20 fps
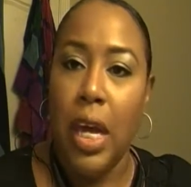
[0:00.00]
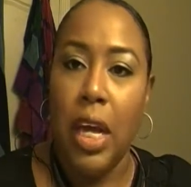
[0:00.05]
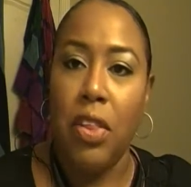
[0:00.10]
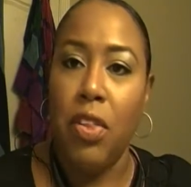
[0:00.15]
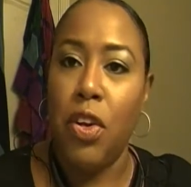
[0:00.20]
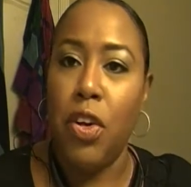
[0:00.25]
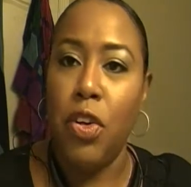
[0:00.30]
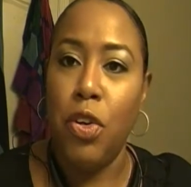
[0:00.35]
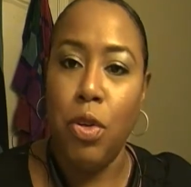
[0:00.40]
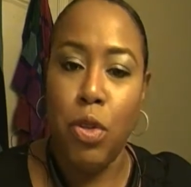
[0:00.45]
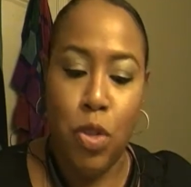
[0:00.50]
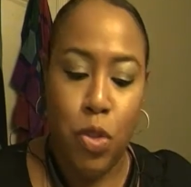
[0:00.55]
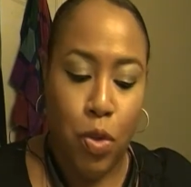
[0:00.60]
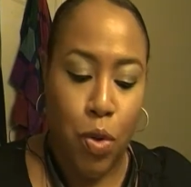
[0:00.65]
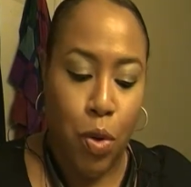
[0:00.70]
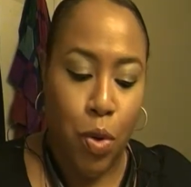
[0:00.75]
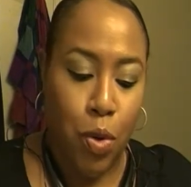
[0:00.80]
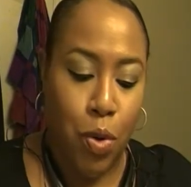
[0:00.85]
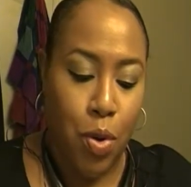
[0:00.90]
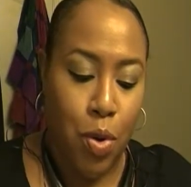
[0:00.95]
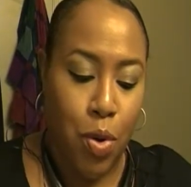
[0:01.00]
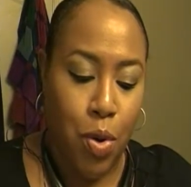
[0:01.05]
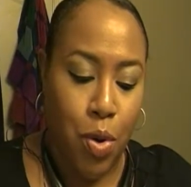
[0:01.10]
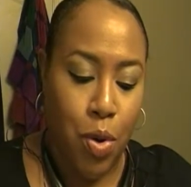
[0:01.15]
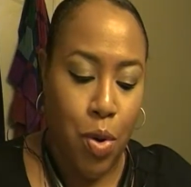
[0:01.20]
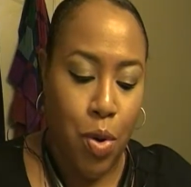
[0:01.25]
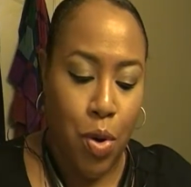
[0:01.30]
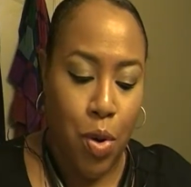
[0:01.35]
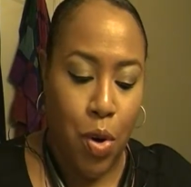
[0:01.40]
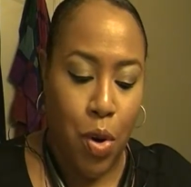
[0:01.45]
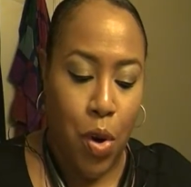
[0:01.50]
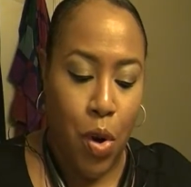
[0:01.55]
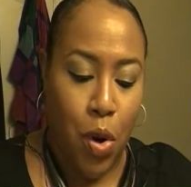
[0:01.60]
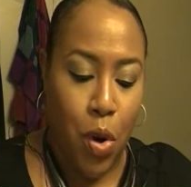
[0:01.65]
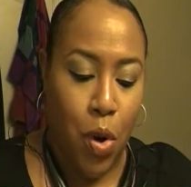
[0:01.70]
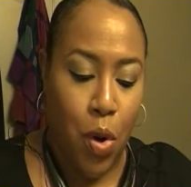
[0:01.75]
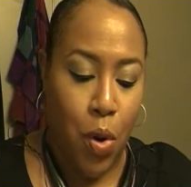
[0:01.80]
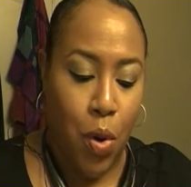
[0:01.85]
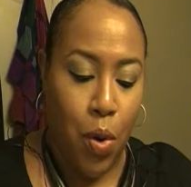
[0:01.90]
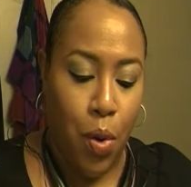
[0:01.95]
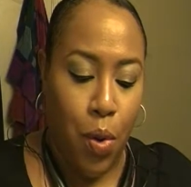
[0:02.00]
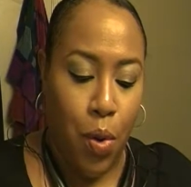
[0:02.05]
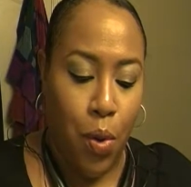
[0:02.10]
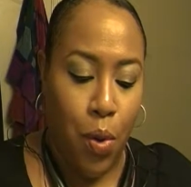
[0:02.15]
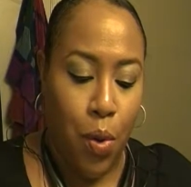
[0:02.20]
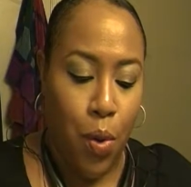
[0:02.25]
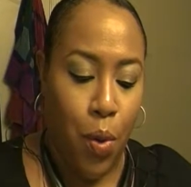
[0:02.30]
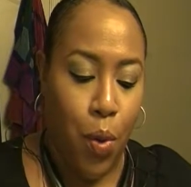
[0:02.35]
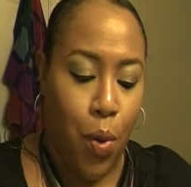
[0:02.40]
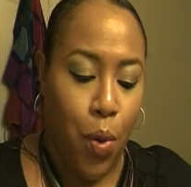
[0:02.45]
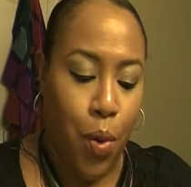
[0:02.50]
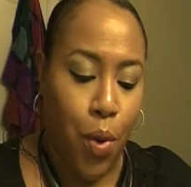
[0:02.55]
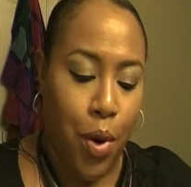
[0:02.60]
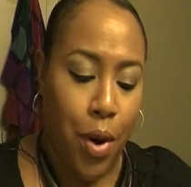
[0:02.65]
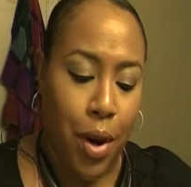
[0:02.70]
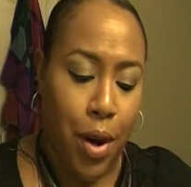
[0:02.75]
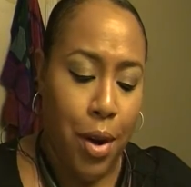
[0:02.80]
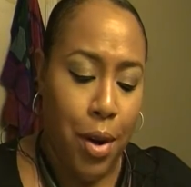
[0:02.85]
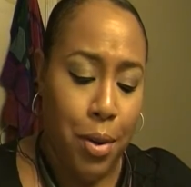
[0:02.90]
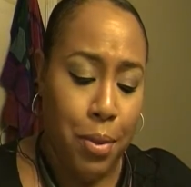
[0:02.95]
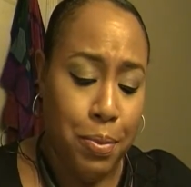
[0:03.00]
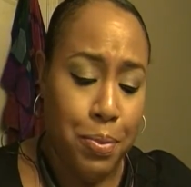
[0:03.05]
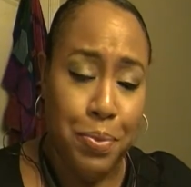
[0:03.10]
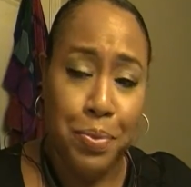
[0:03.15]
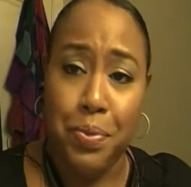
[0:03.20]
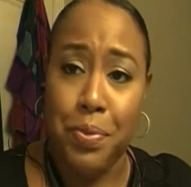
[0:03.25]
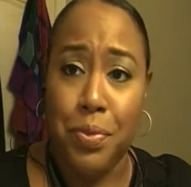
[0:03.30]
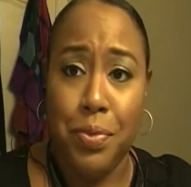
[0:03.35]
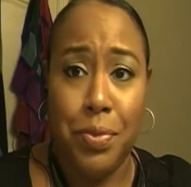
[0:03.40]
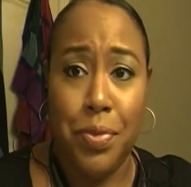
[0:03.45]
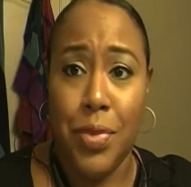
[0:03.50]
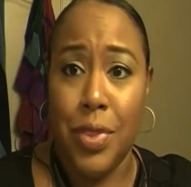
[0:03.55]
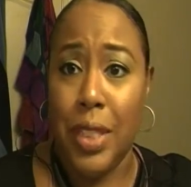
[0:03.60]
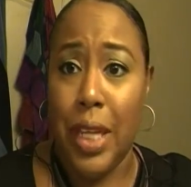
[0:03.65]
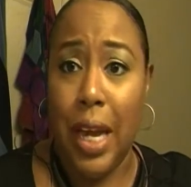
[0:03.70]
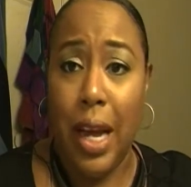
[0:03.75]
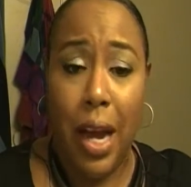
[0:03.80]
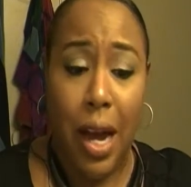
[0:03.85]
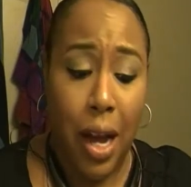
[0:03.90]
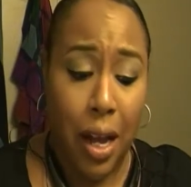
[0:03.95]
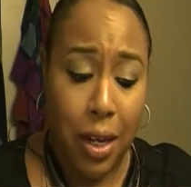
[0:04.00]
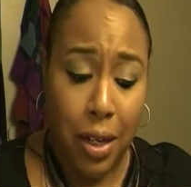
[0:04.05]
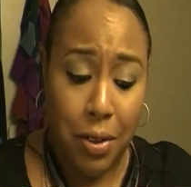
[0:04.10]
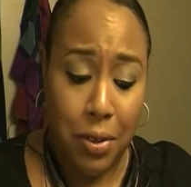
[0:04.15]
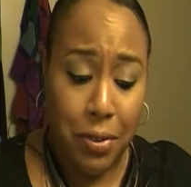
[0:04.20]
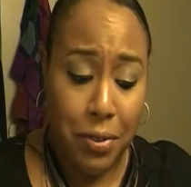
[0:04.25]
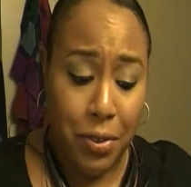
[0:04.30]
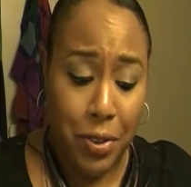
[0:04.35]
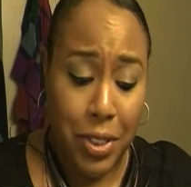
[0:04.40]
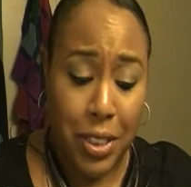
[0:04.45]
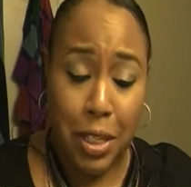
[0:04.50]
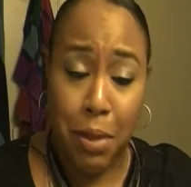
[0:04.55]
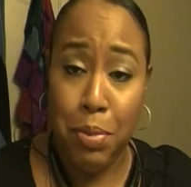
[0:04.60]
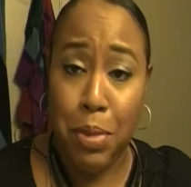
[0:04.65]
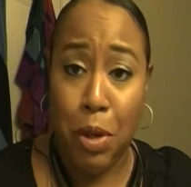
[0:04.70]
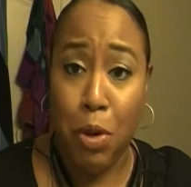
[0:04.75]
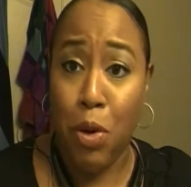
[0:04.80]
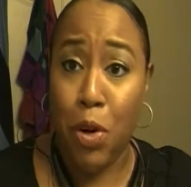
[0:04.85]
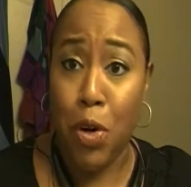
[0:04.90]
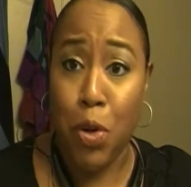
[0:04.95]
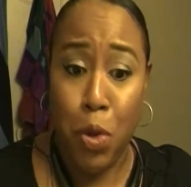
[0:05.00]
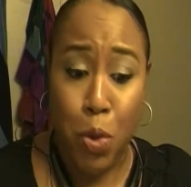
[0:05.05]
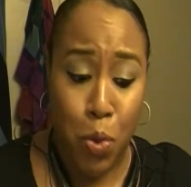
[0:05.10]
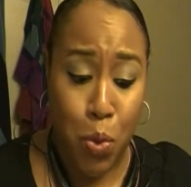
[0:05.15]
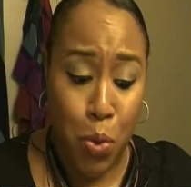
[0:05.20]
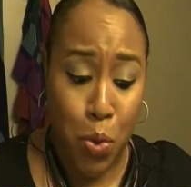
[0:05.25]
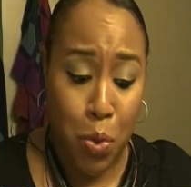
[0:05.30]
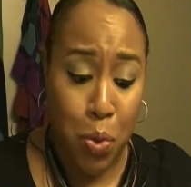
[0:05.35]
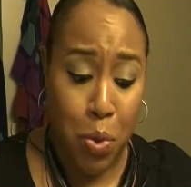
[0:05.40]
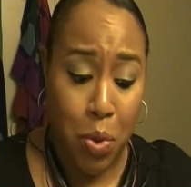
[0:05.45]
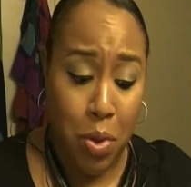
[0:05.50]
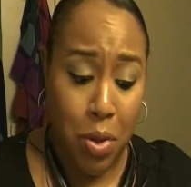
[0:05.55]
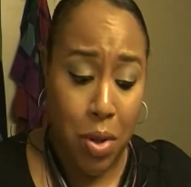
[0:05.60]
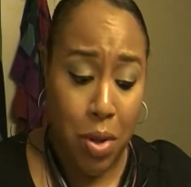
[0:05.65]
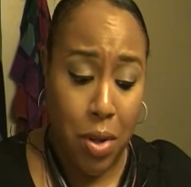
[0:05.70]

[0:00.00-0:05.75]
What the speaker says: either neutral or that olive or something, or cool,